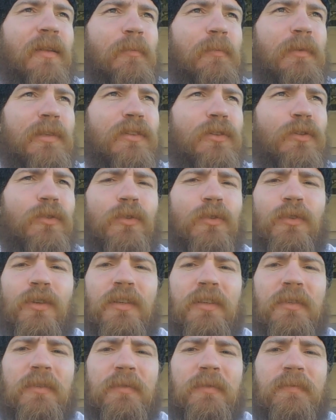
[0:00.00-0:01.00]
Miss
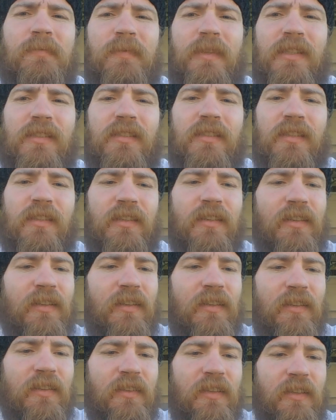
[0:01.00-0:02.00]
Laura. That's
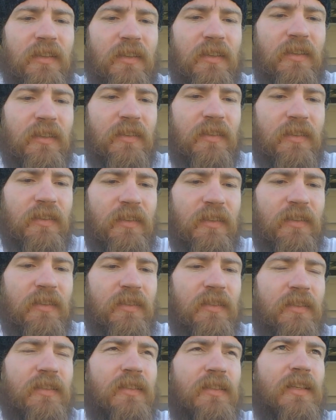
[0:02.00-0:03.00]
the
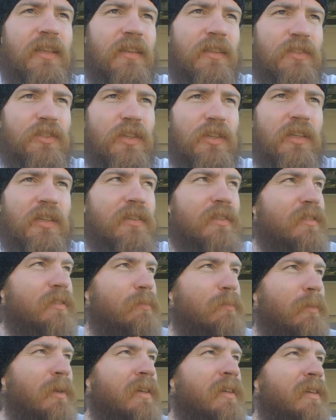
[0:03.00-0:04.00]
Deacon John's
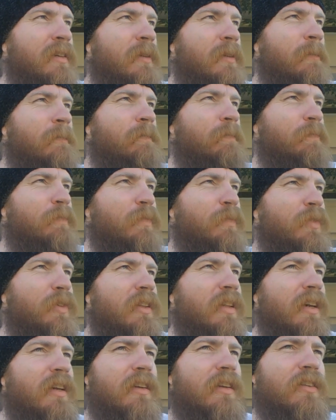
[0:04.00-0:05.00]
mom. She
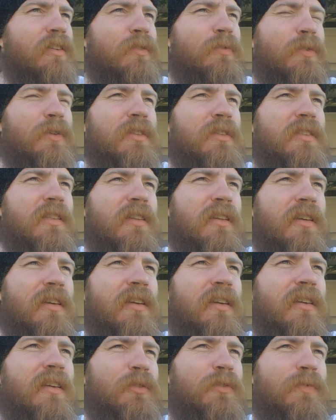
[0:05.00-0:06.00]
like cooked for us, I
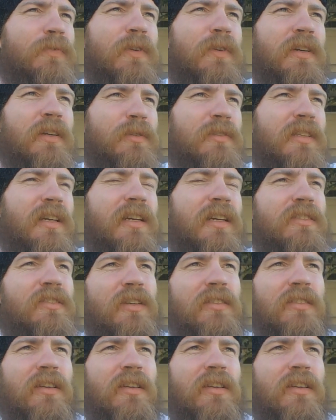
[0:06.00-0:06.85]
think. It was fun. It was nice. So I